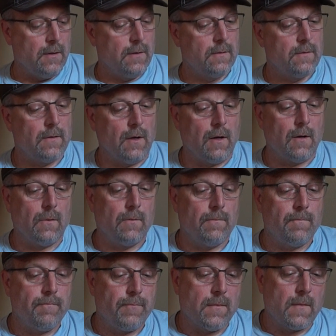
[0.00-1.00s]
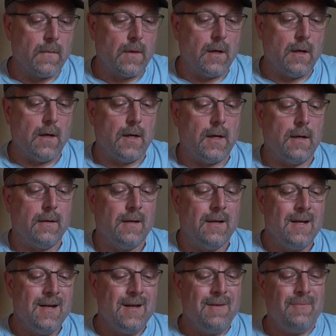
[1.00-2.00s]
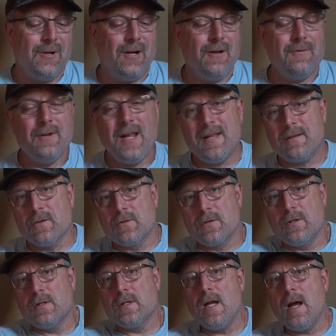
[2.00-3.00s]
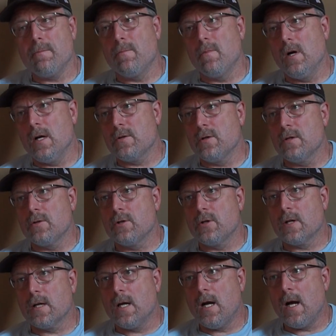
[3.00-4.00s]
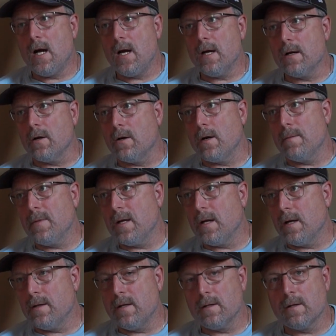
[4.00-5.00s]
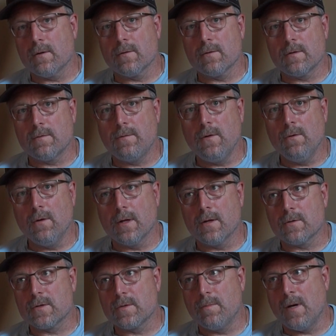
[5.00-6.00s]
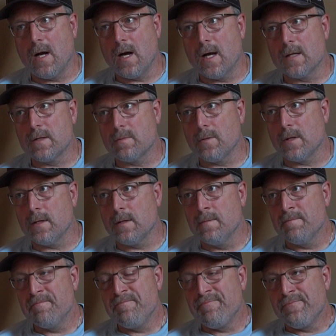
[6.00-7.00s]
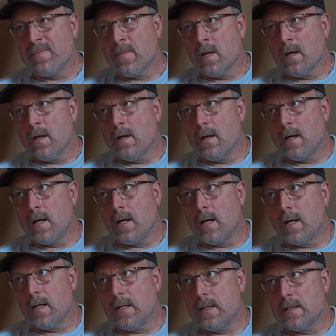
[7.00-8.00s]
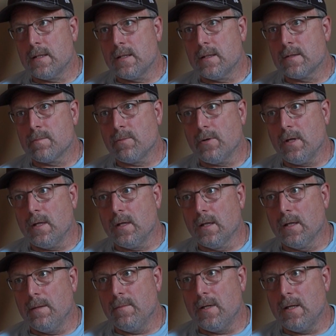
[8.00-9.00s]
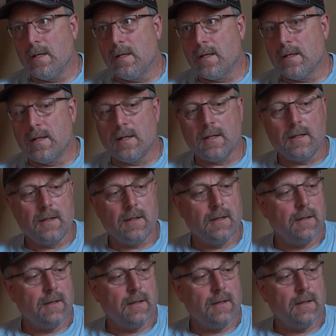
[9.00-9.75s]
So, but other than that, there's just not much in Chicago. I mean, I think there was a few other spots, but it's pretty limited. I think